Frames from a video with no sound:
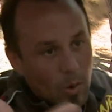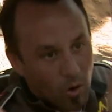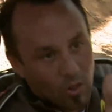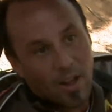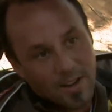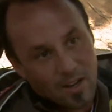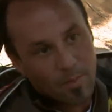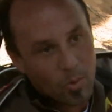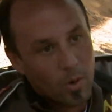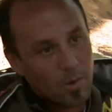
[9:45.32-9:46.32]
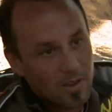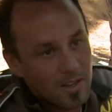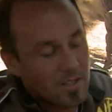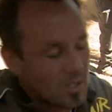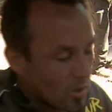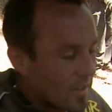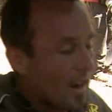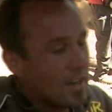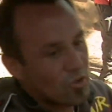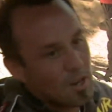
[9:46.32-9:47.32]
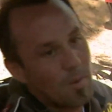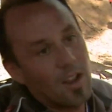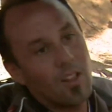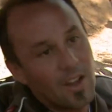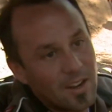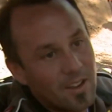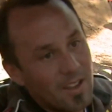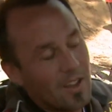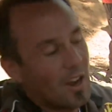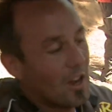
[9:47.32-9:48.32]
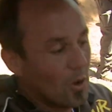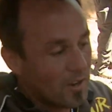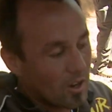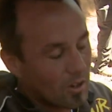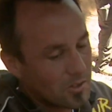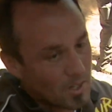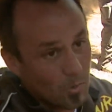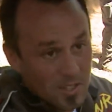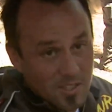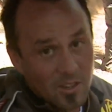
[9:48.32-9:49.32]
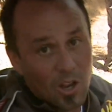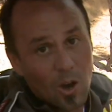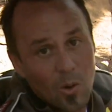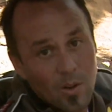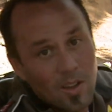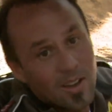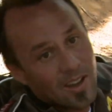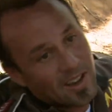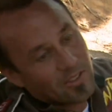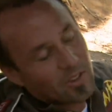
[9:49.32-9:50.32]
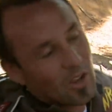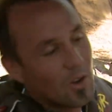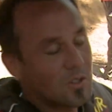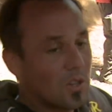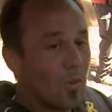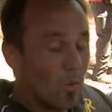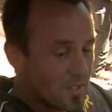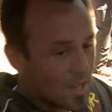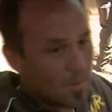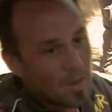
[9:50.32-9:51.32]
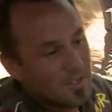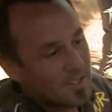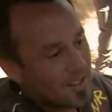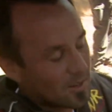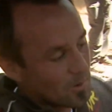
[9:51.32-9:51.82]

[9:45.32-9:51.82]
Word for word: We weren't lined up the way we needed to, and then I tried my line, not knowing how close I was to the cone. I hit the cone, so was that my mistake?